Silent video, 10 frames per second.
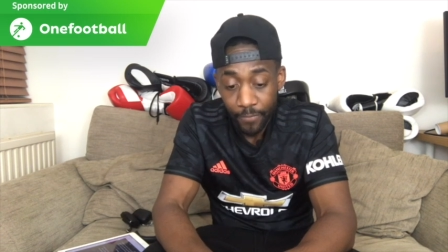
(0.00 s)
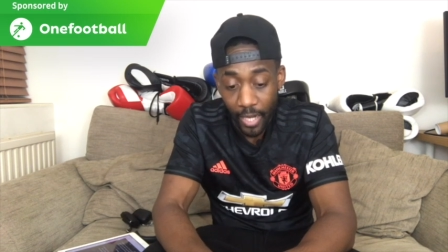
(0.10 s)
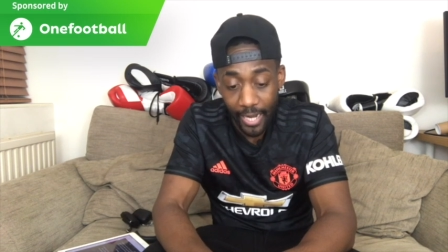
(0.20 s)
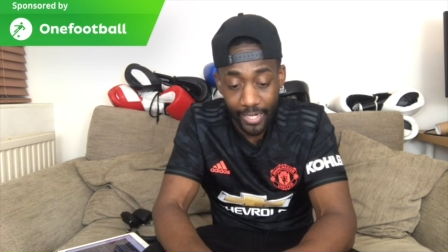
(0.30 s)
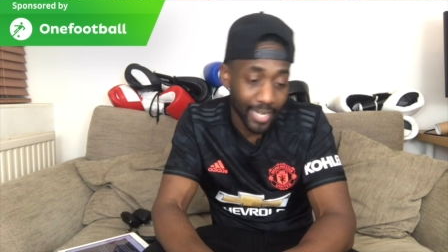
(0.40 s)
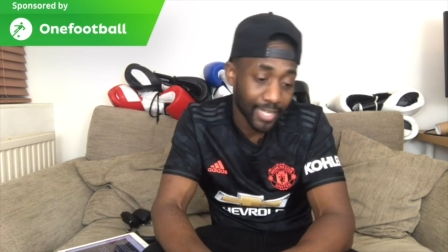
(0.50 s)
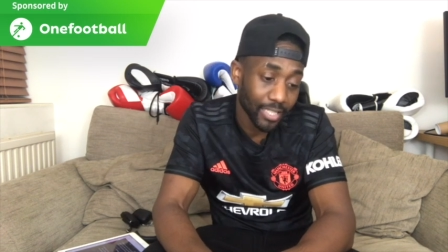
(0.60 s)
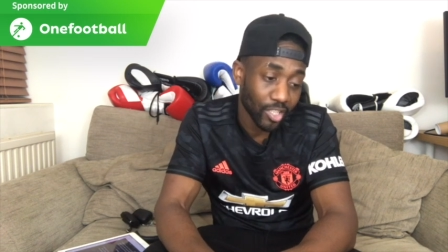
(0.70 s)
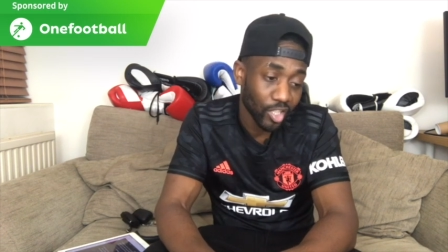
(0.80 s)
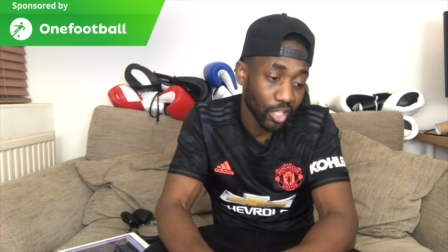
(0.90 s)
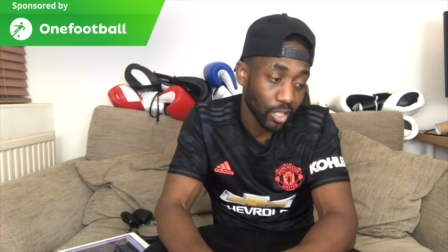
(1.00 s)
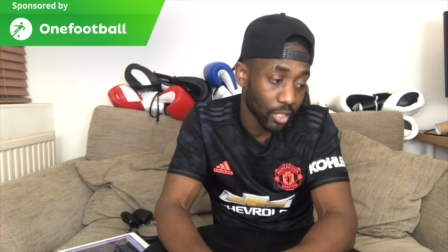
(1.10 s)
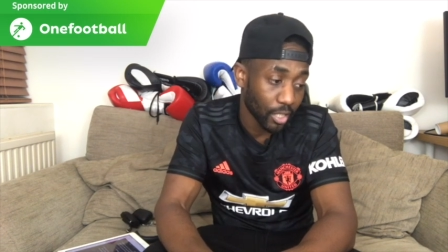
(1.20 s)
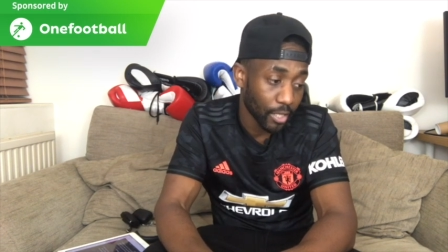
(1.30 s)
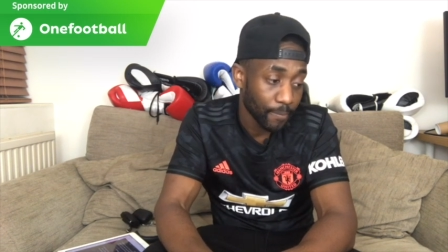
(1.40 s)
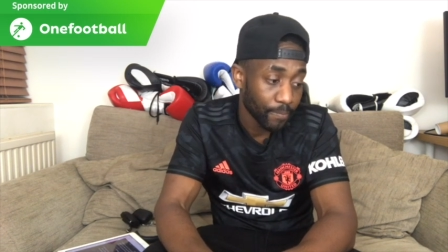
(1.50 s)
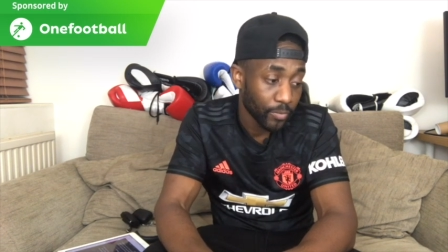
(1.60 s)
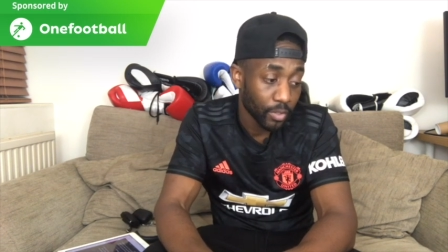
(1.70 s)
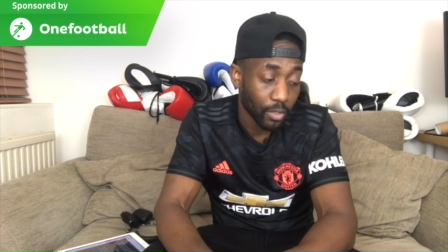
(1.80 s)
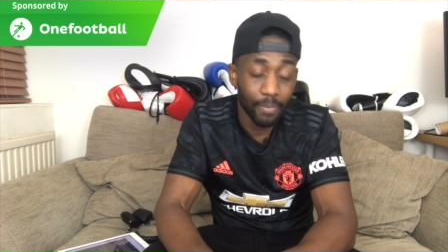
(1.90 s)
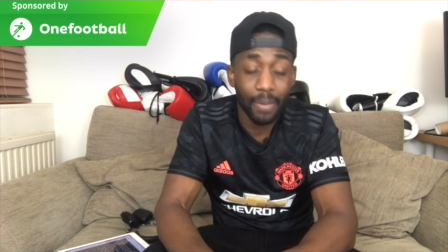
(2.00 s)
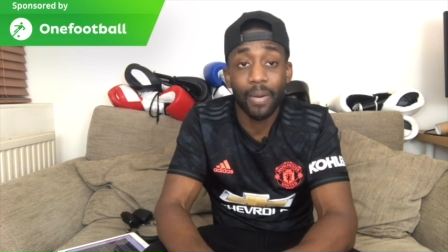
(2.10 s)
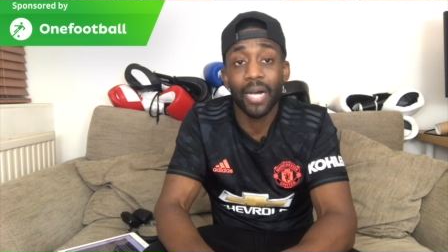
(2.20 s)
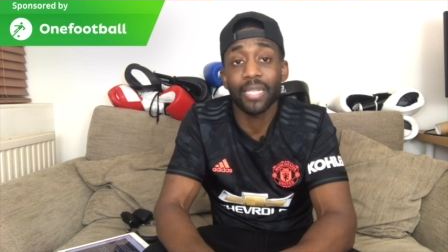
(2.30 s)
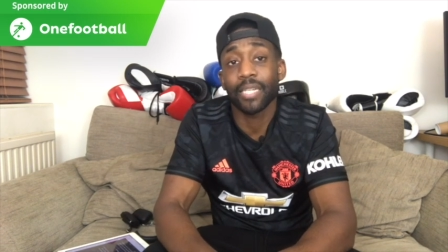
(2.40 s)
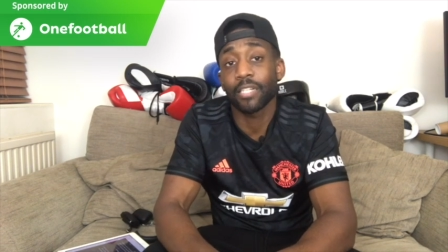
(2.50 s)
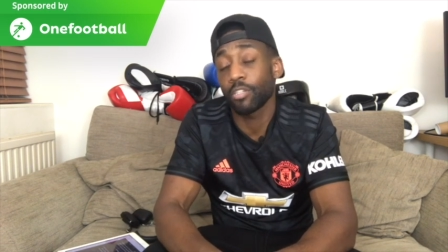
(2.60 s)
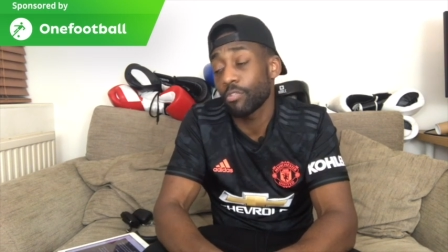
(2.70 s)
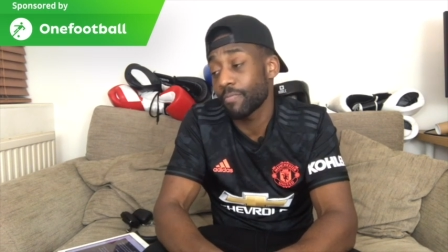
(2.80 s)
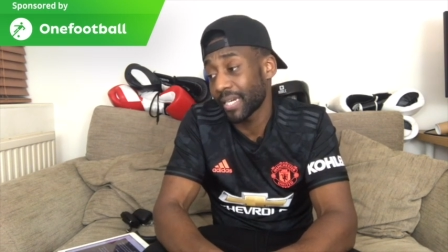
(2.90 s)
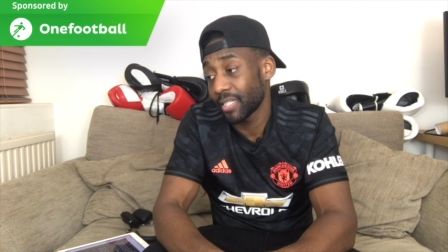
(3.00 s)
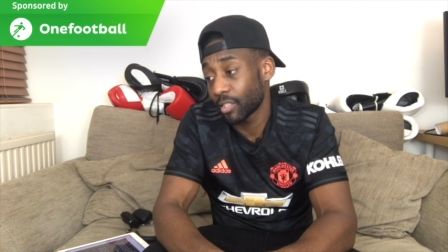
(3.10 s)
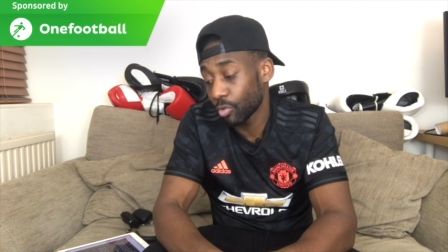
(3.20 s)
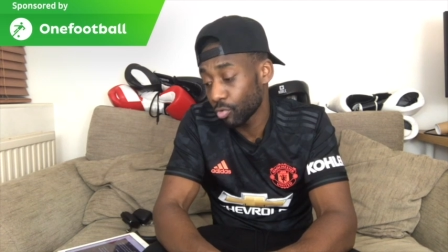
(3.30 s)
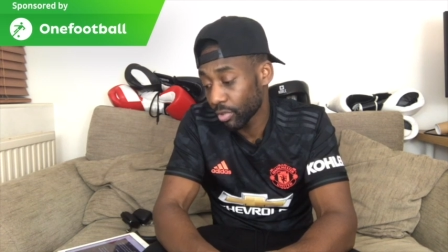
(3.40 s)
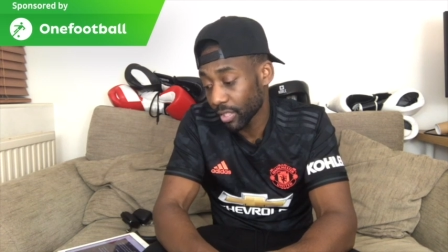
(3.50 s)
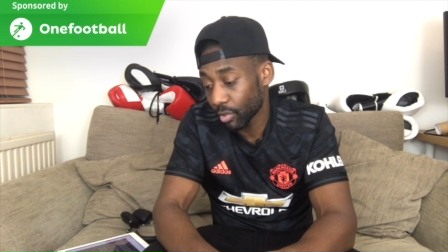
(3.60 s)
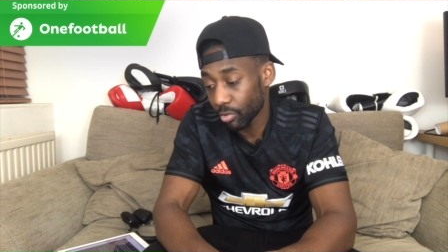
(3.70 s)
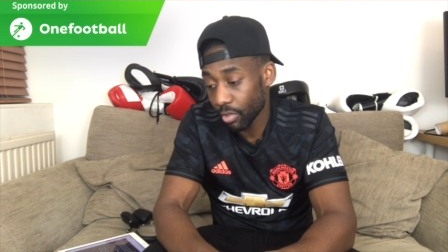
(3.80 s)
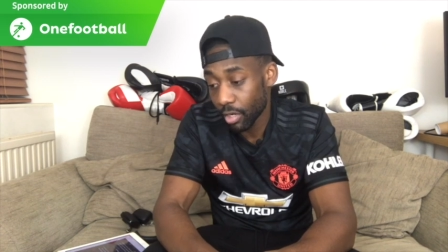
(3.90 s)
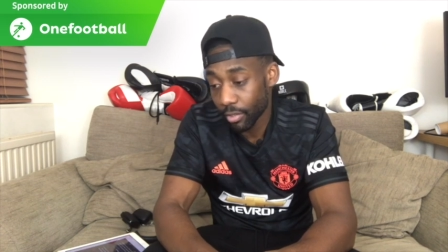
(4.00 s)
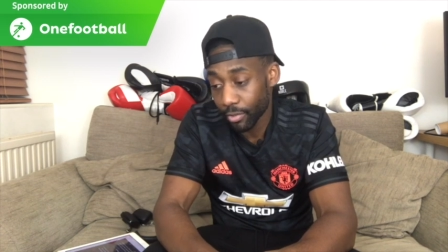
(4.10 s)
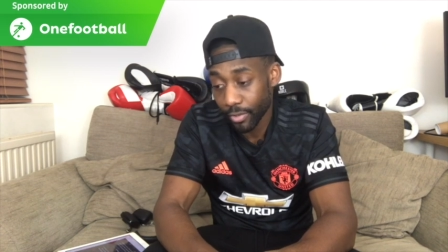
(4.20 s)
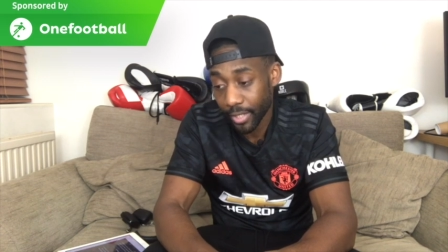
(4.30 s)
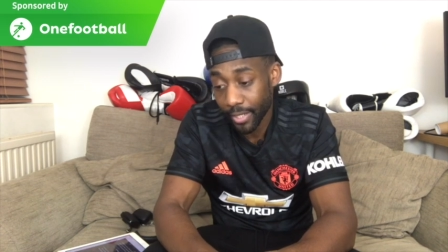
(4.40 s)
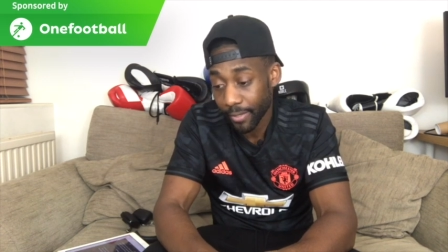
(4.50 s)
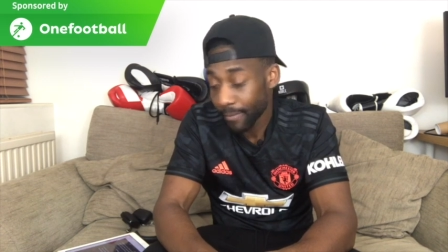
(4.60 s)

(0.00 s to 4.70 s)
And I conceded, innit? Remember I said to you, man, he's the Nordic Lukaku, yeah?